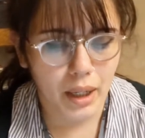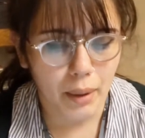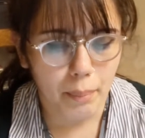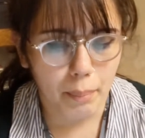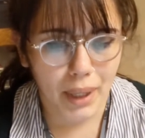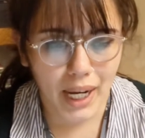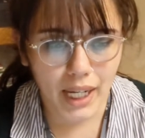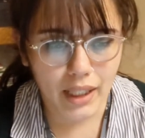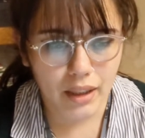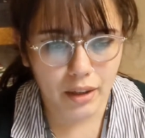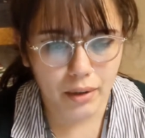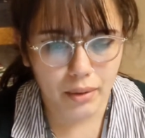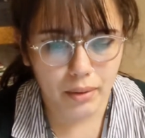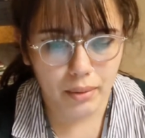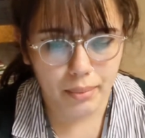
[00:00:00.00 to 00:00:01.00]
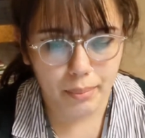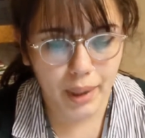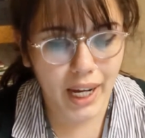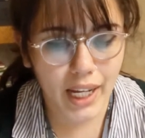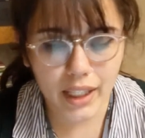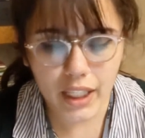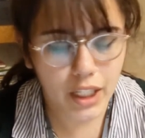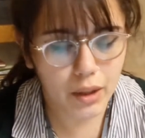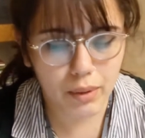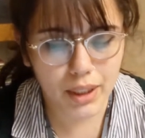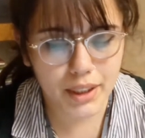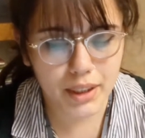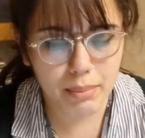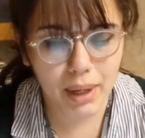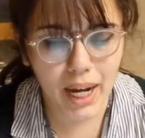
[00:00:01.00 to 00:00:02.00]
Matthew,
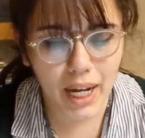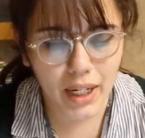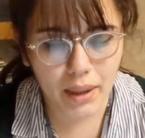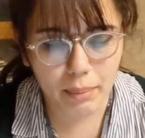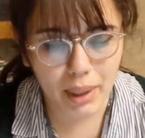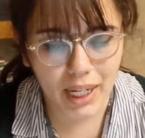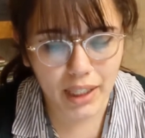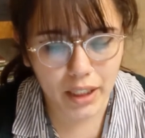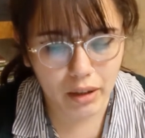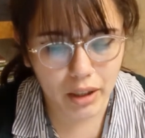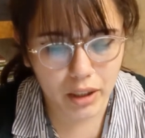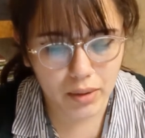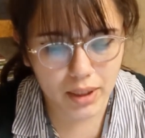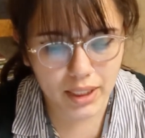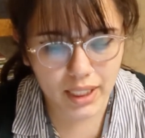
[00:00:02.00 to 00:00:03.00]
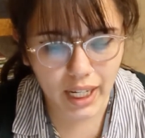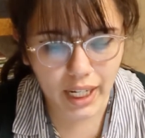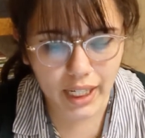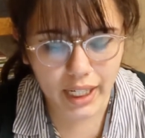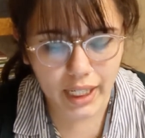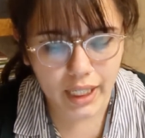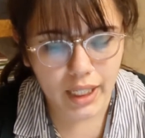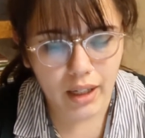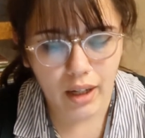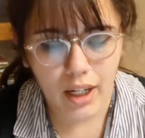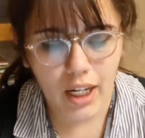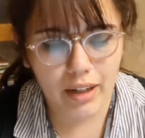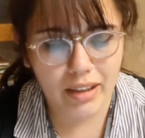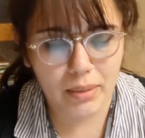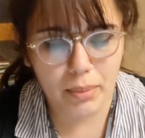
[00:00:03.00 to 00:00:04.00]
what's the matter? Matthew, are you sick?
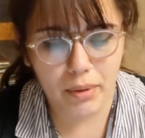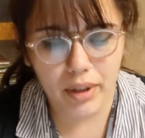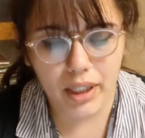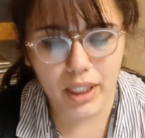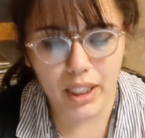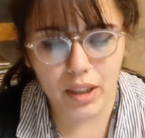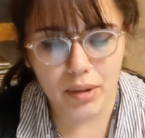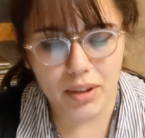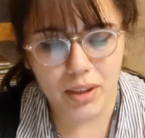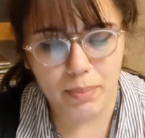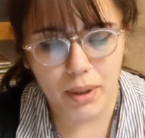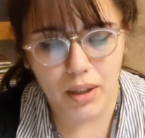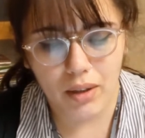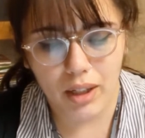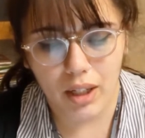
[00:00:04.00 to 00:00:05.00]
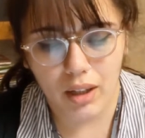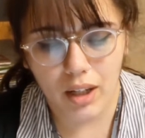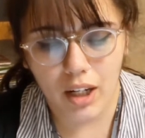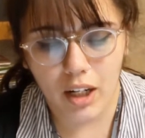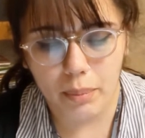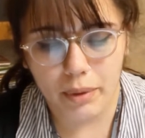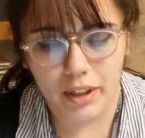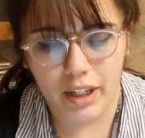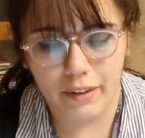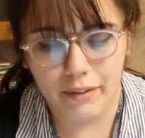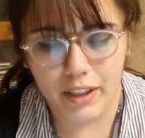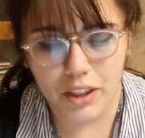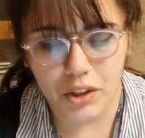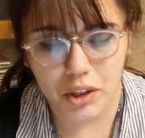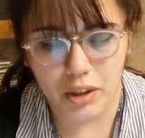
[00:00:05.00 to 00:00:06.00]
It was Marilla who spoke, alarm in
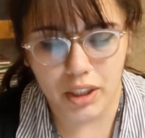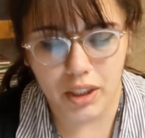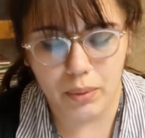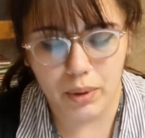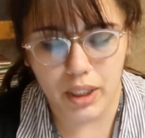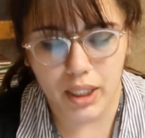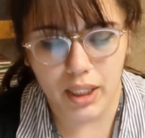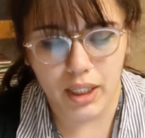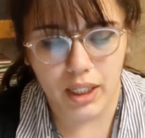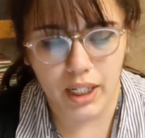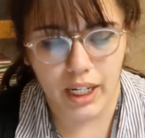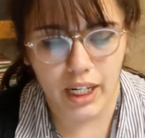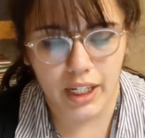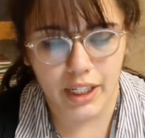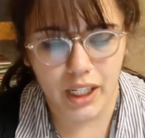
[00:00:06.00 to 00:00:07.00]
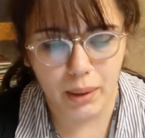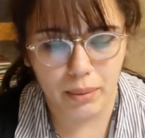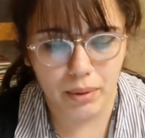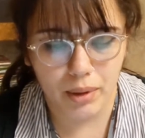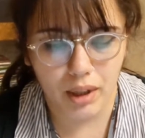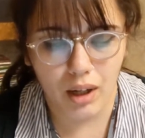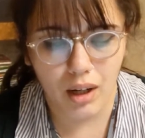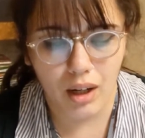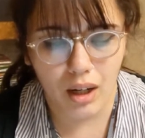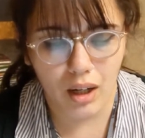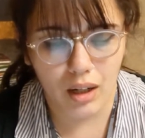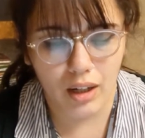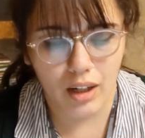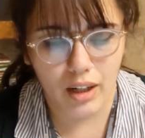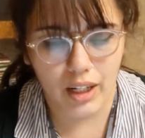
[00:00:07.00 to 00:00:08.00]
every jerky word, and Anne came through the
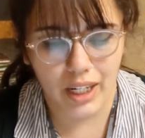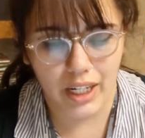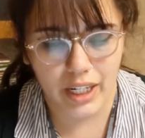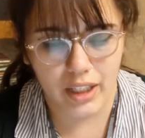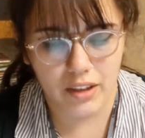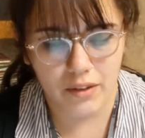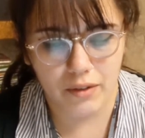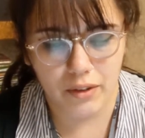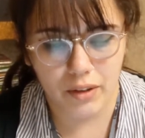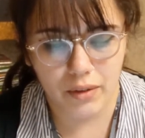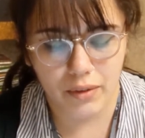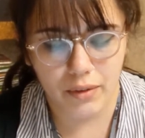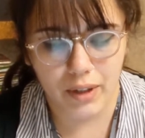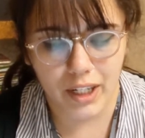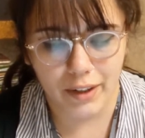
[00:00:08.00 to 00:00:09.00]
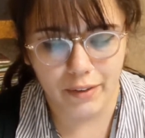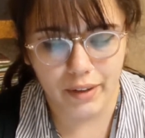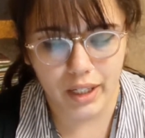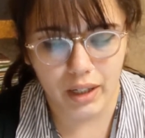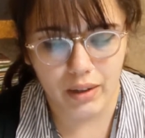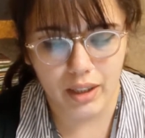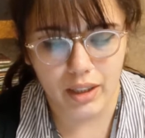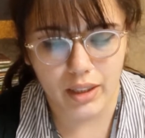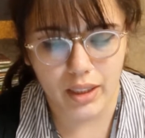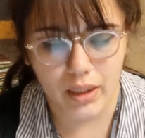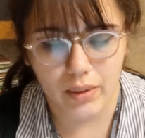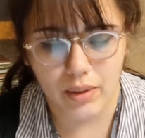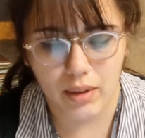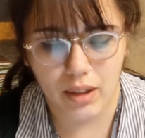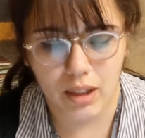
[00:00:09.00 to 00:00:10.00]
hall, her hands full of white flowers. It
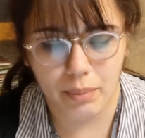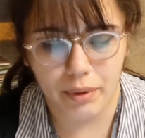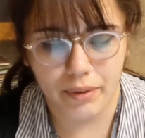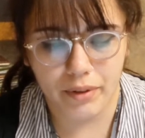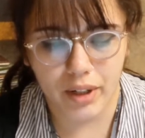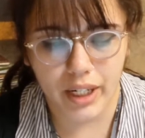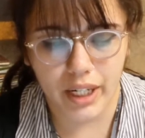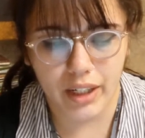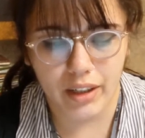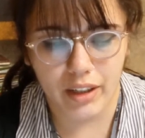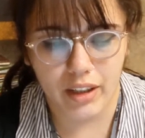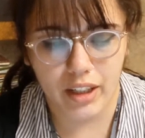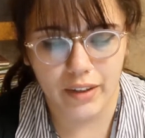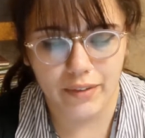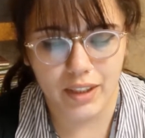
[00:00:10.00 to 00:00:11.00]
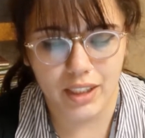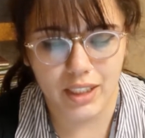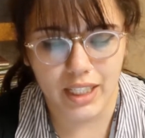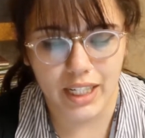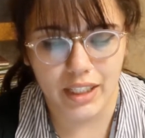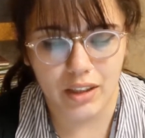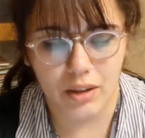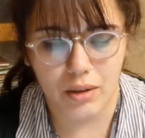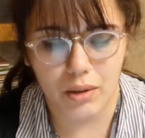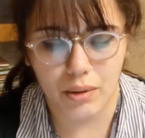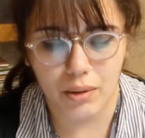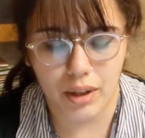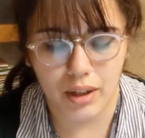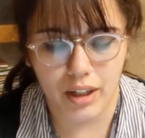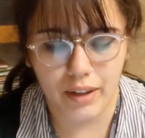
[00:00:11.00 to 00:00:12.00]
was long before Anne could love the sight or
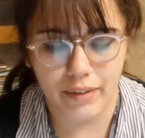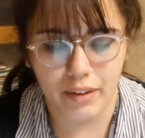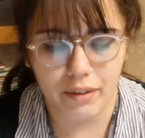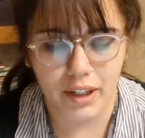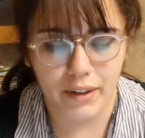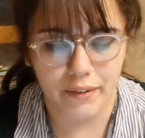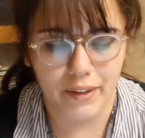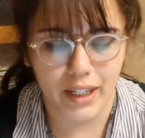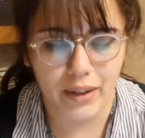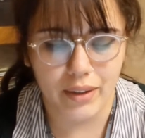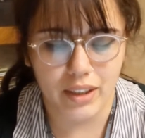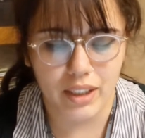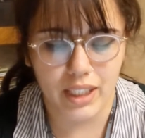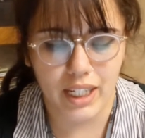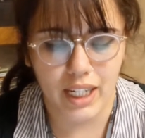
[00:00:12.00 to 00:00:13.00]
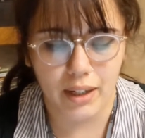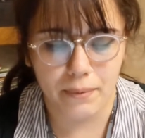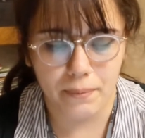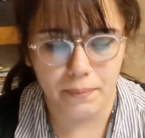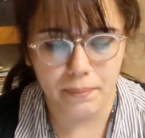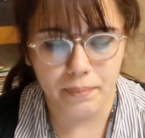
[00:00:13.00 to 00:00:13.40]
odor of the white flowers again.